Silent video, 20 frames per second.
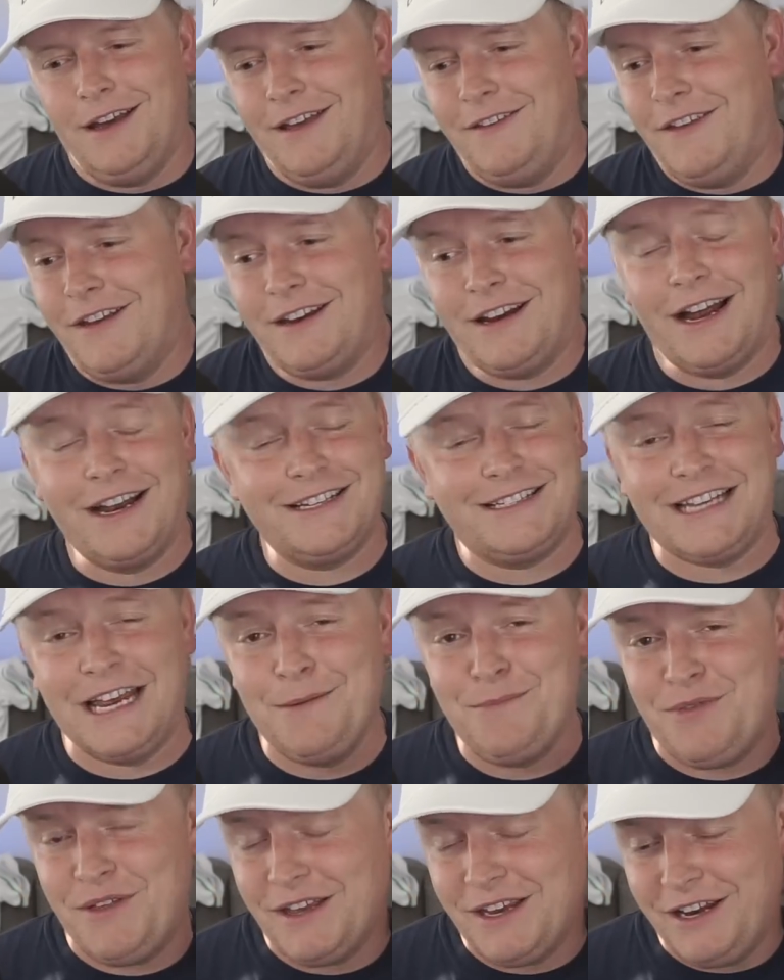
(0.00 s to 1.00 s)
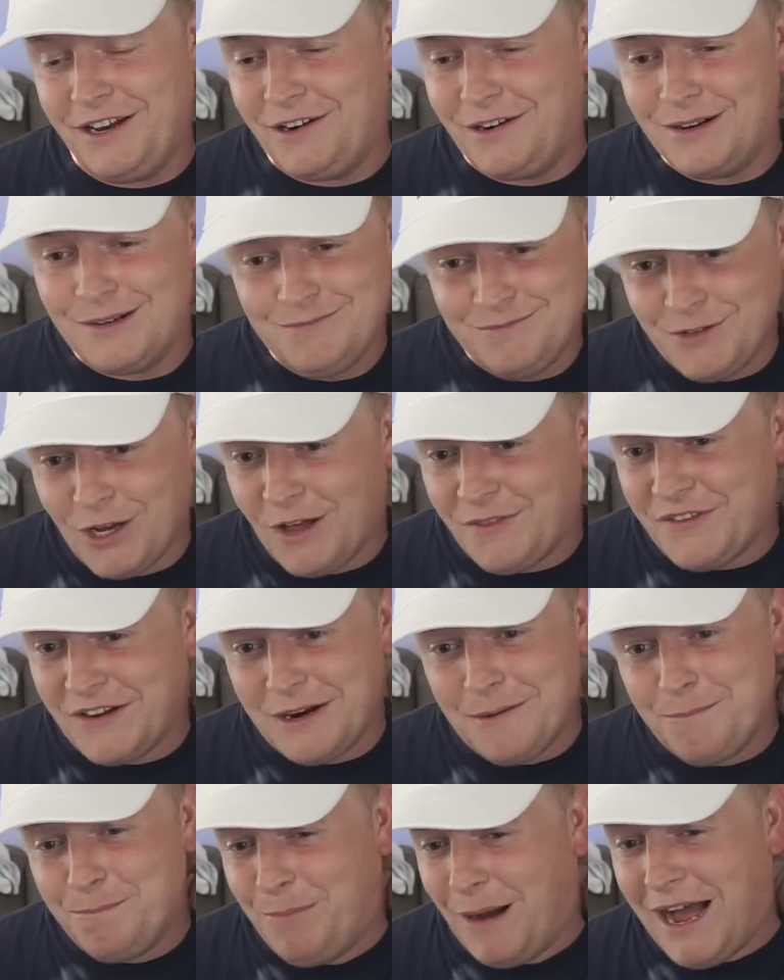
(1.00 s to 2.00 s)
And then kind of same thing here. Not that
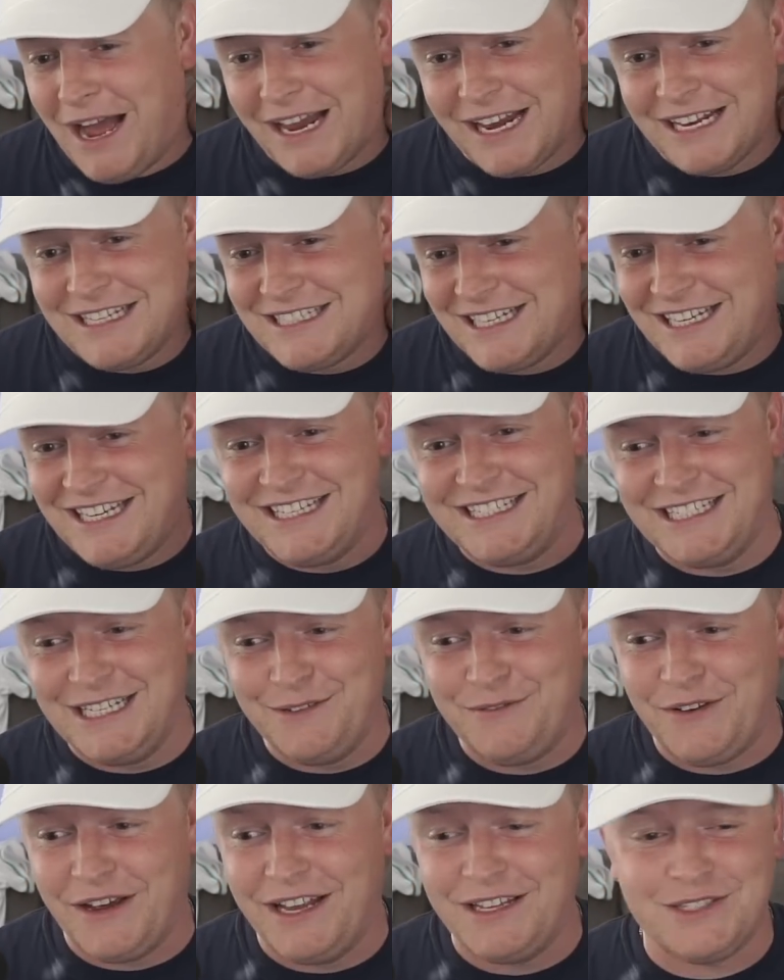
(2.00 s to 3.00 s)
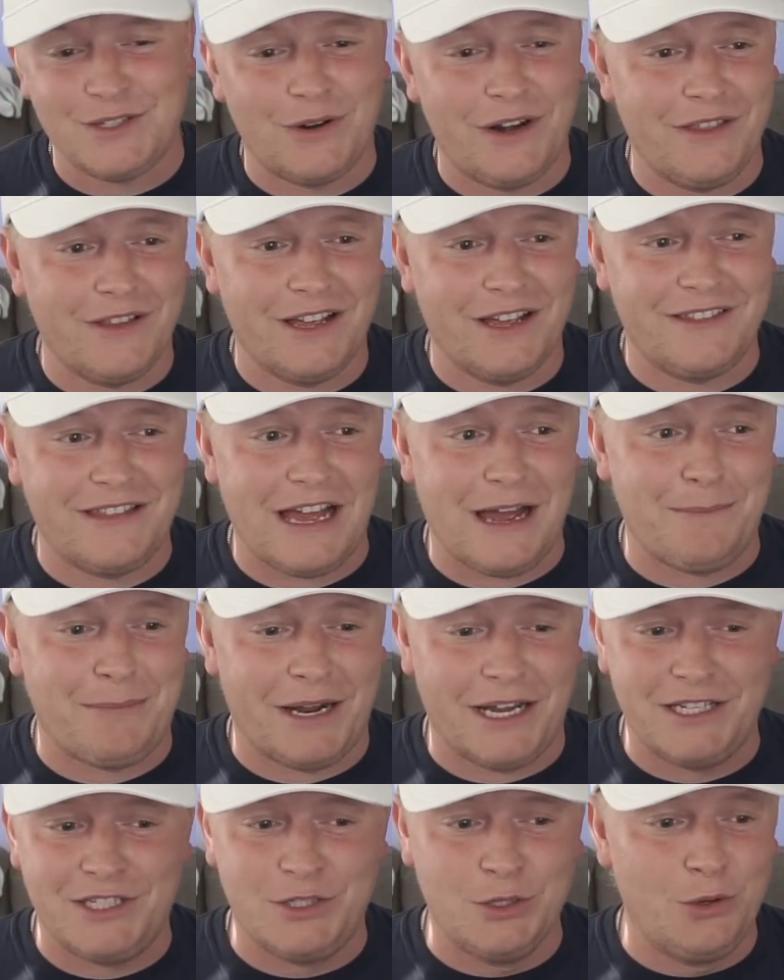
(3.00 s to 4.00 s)
I'm buying into any defense or anything like that, but
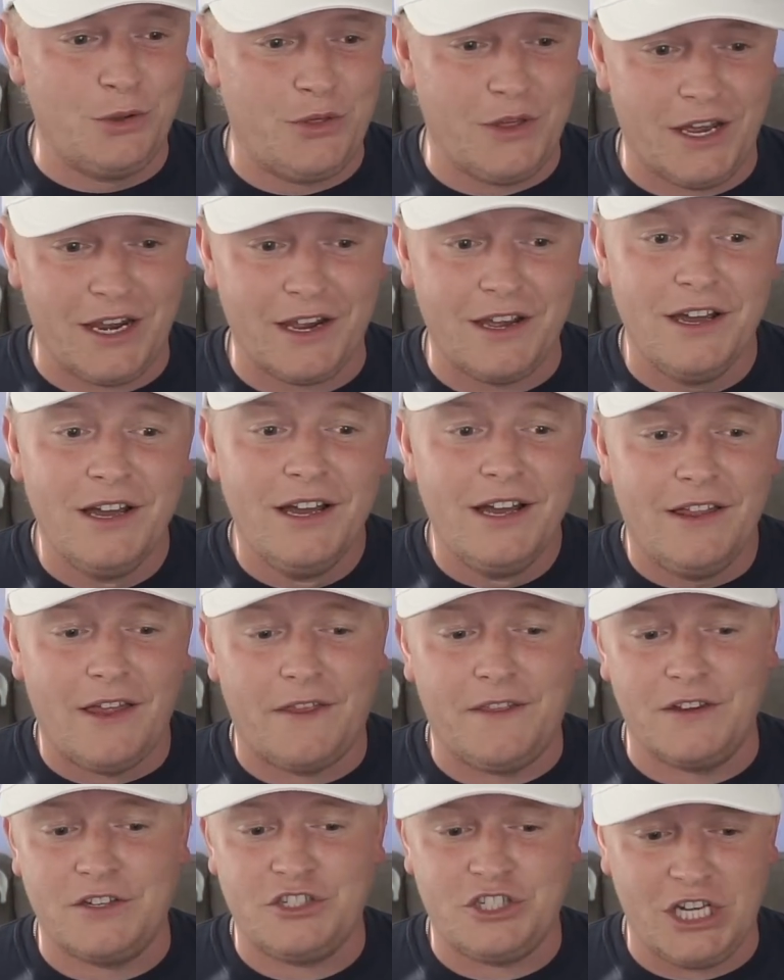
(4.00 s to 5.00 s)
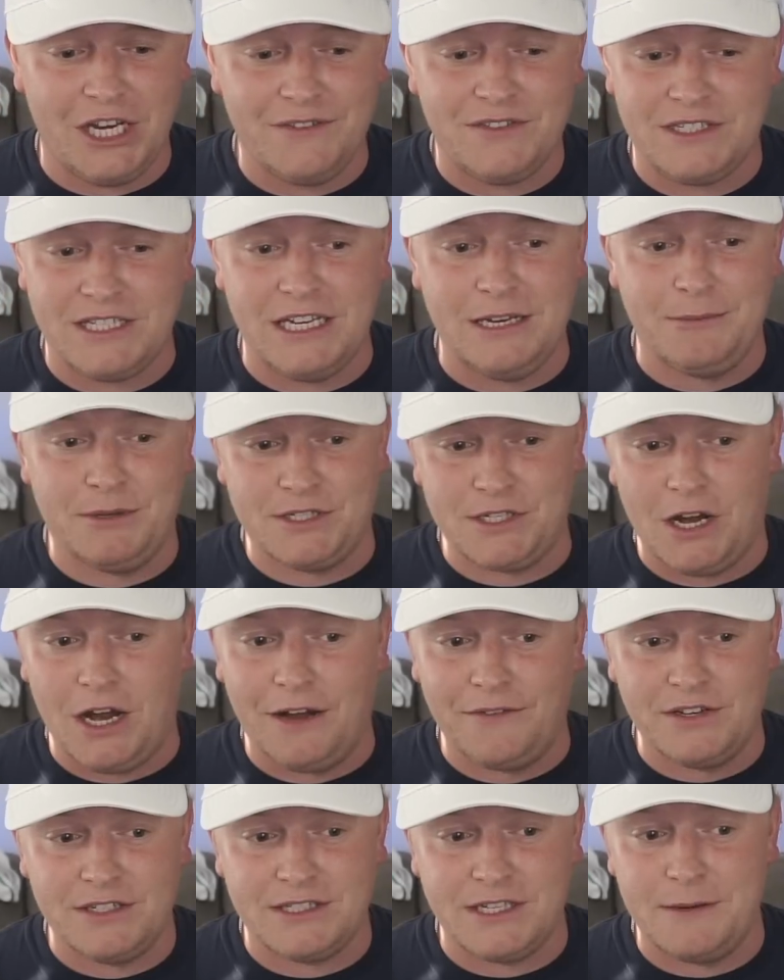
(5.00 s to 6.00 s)
I do think that this Chiefs team is
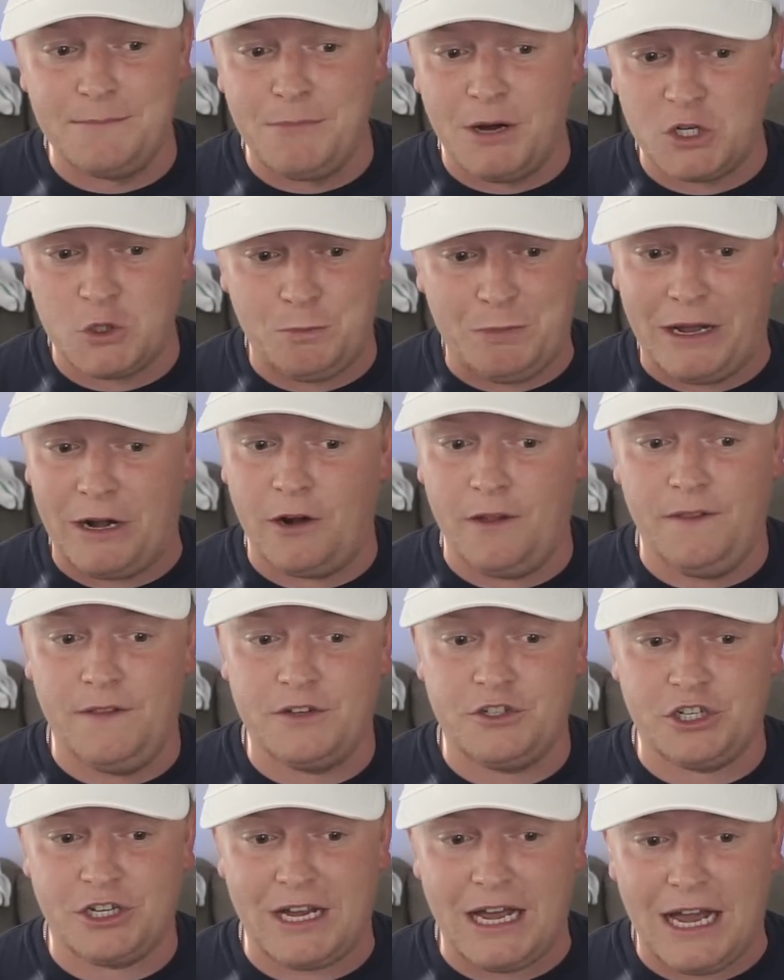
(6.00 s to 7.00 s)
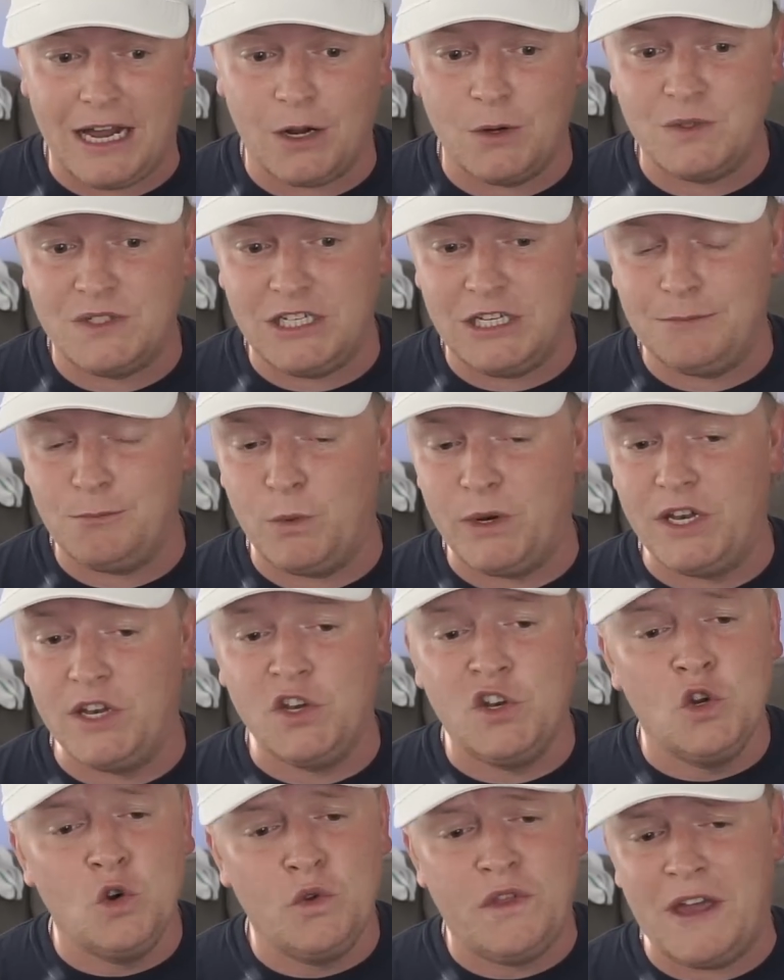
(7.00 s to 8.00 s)
obviously much better than the Chicago team. We
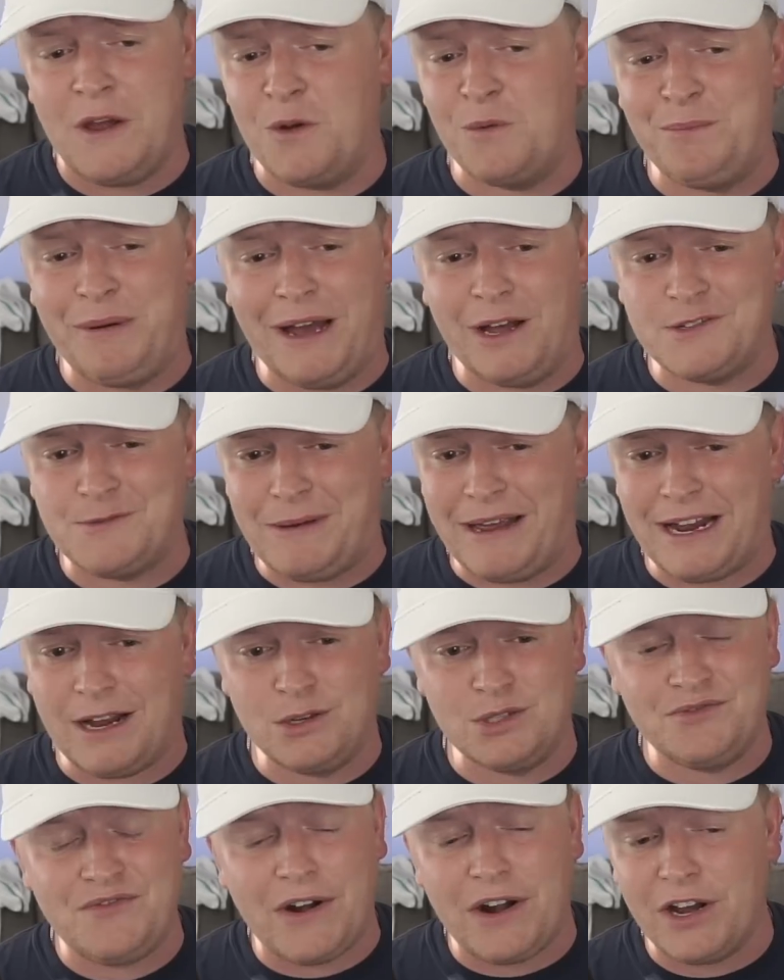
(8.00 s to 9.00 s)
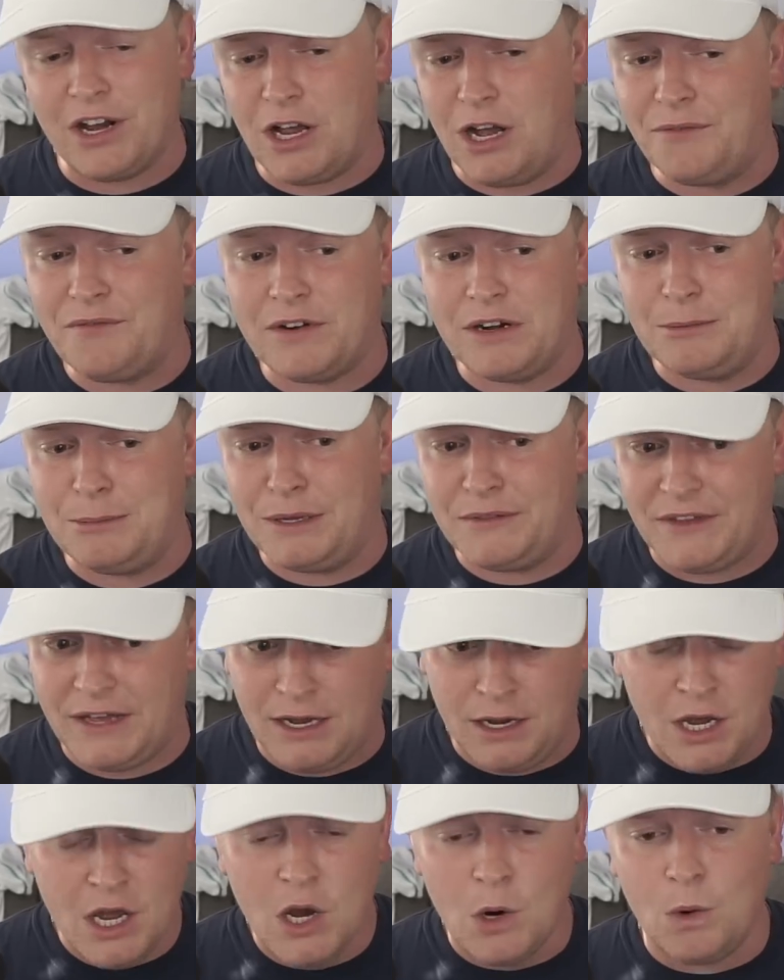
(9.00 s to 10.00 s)
knew they would bounce back. I was very confident about
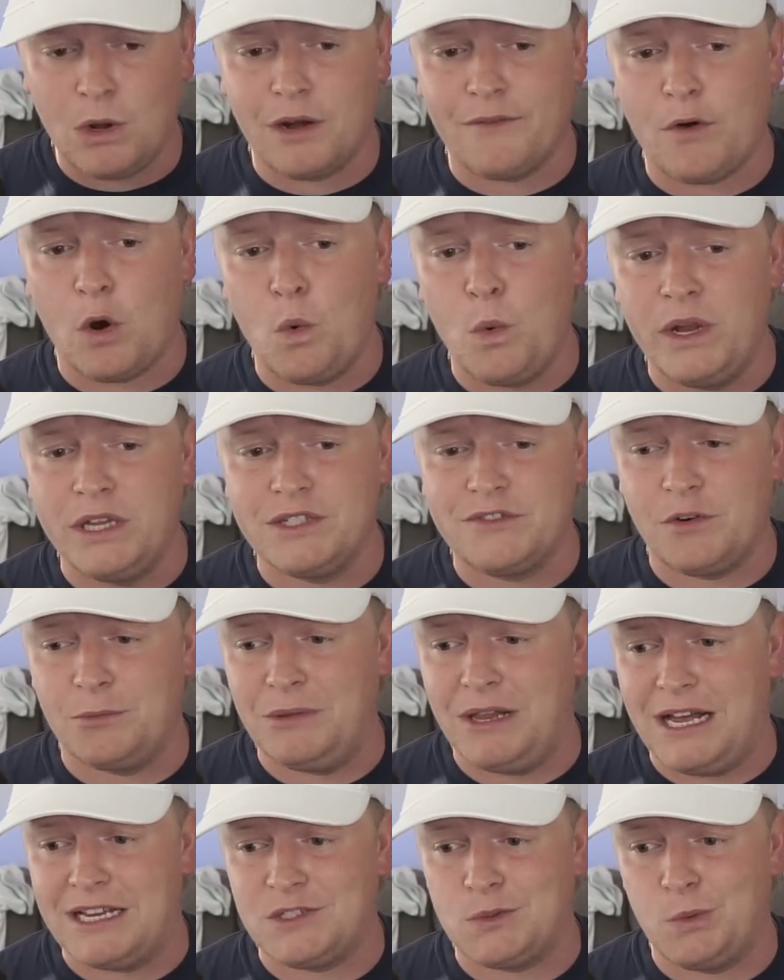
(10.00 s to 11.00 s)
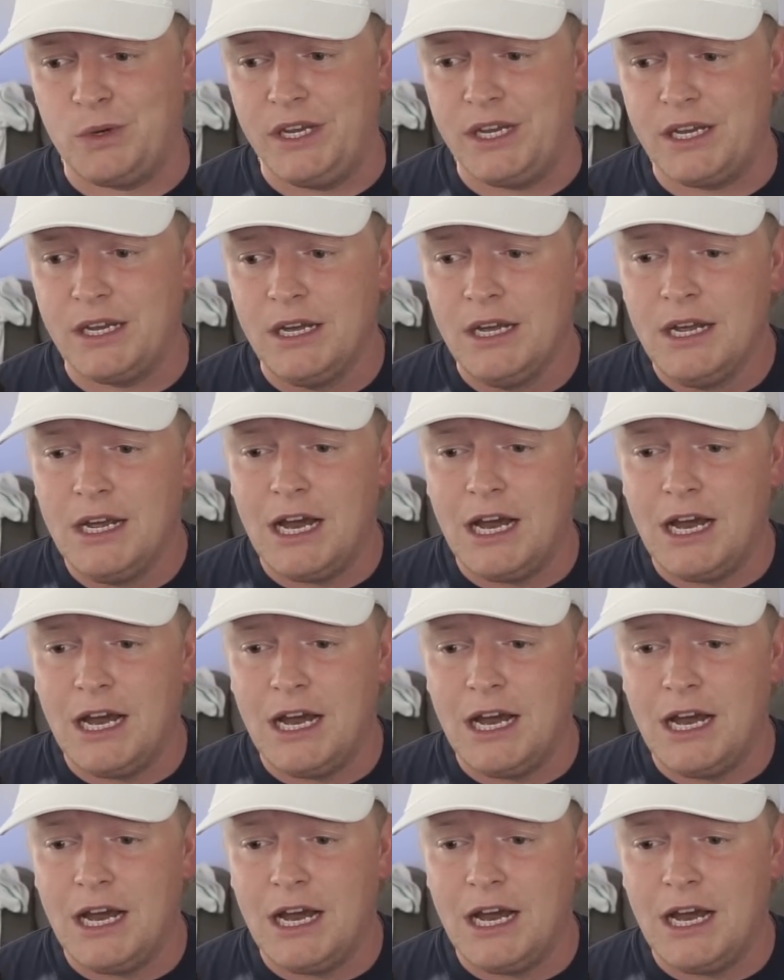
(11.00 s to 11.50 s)
that. One of our wins from last week.